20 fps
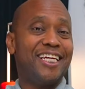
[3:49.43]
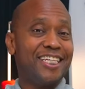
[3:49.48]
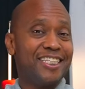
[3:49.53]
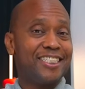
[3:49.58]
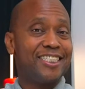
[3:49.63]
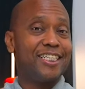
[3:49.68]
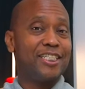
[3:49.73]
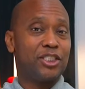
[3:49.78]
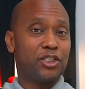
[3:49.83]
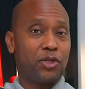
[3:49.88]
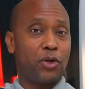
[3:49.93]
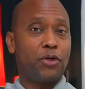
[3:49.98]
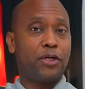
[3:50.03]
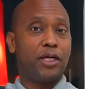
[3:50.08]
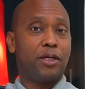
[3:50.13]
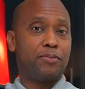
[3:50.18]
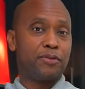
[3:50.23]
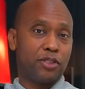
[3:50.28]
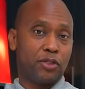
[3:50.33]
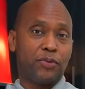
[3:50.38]
instant
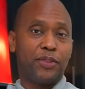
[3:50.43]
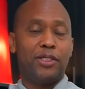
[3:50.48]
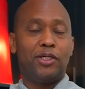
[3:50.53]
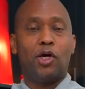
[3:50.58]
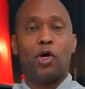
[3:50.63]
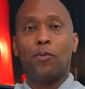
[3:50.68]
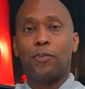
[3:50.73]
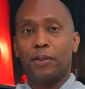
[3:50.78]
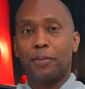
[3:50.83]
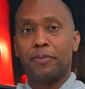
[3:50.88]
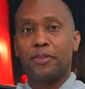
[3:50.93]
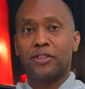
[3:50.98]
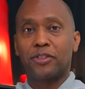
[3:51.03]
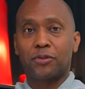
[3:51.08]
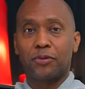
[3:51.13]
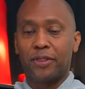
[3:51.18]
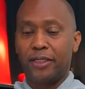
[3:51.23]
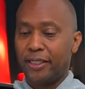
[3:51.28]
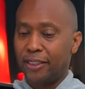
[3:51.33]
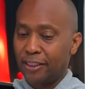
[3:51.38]
startup so when you open up the
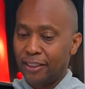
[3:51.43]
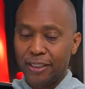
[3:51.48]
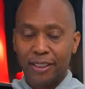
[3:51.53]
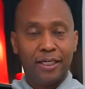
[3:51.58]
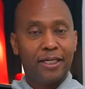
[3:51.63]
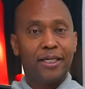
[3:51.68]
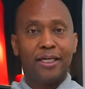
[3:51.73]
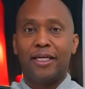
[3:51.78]
screen,